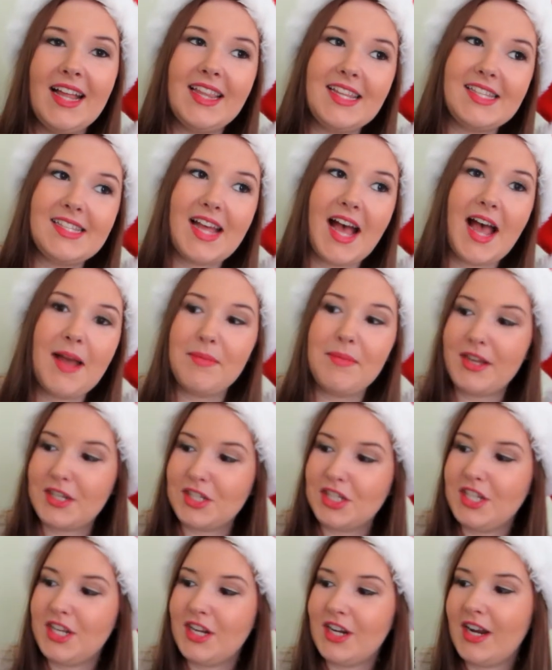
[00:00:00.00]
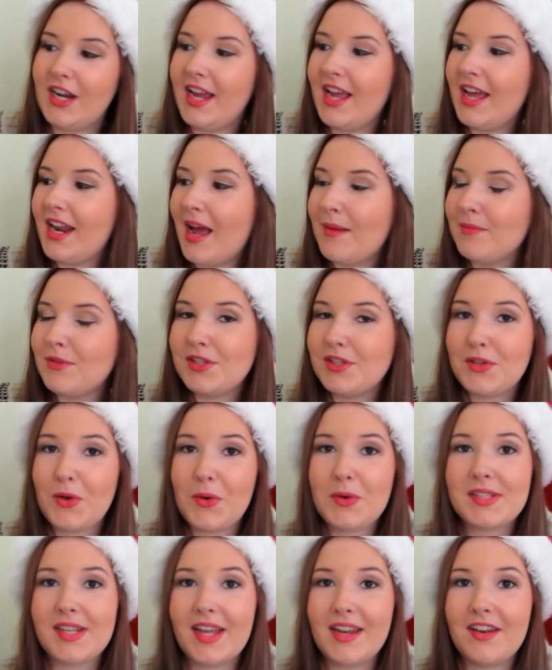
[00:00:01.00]
this time next year, and I'm just
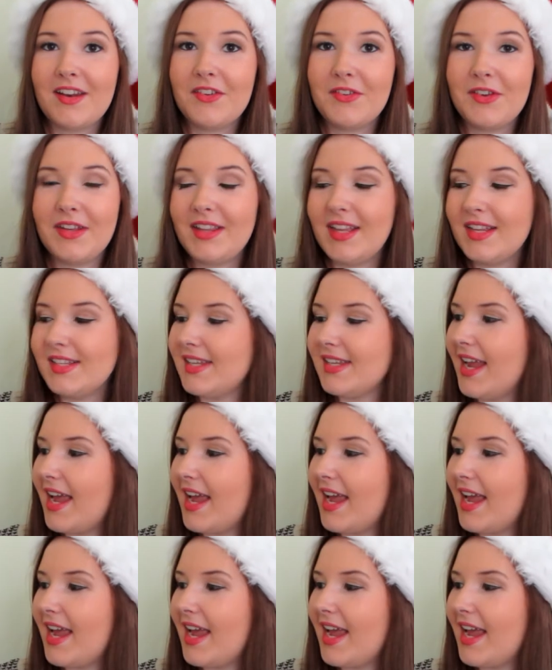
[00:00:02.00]
so excited to read this.